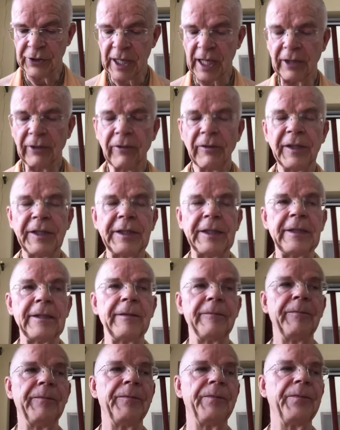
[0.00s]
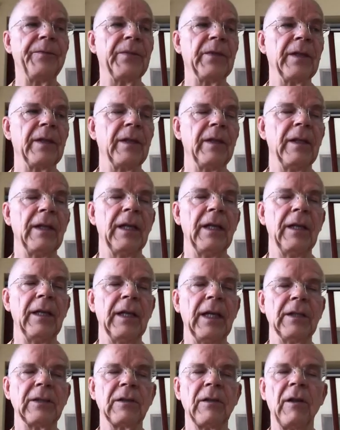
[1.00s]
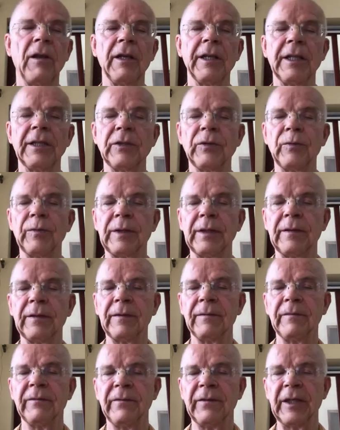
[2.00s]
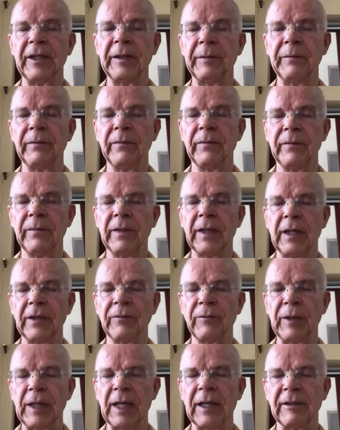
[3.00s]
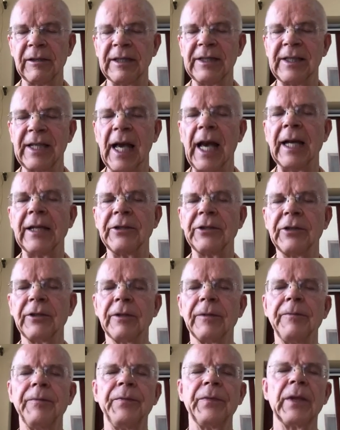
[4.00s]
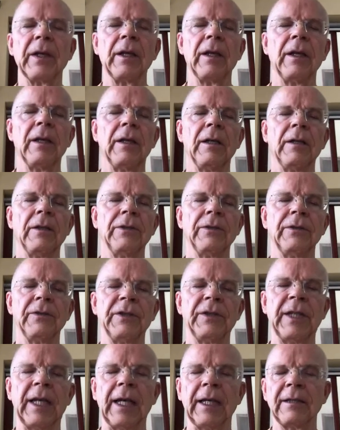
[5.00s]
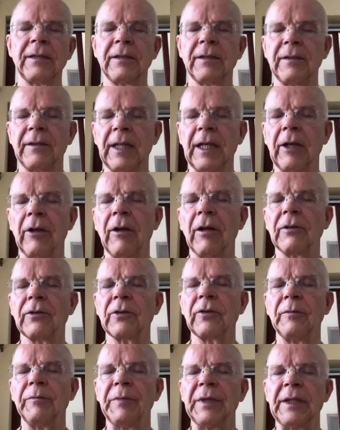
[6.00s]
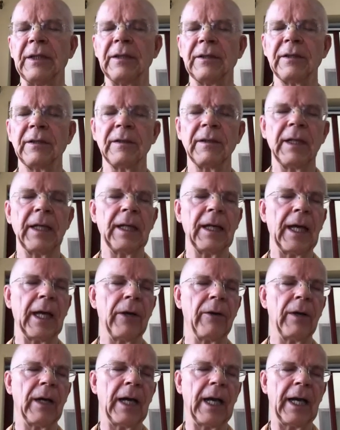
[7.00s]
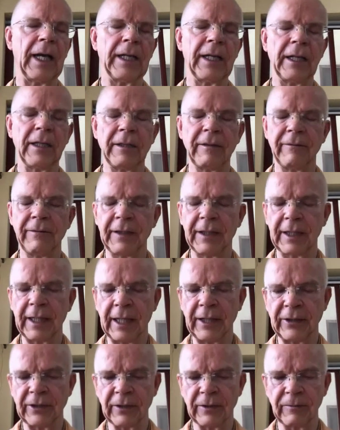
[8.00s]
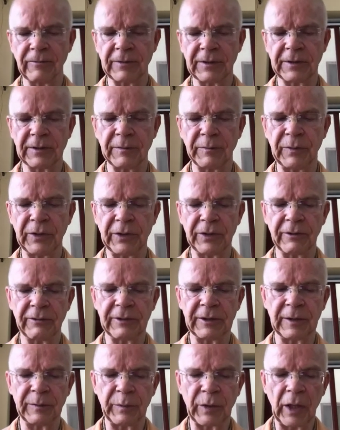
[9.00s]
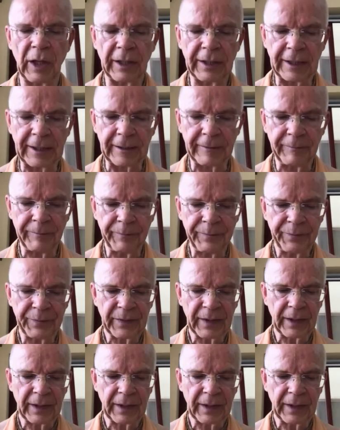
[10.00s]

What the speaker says: Generally, as long as we are attached to sex, that also means that our identification with the material body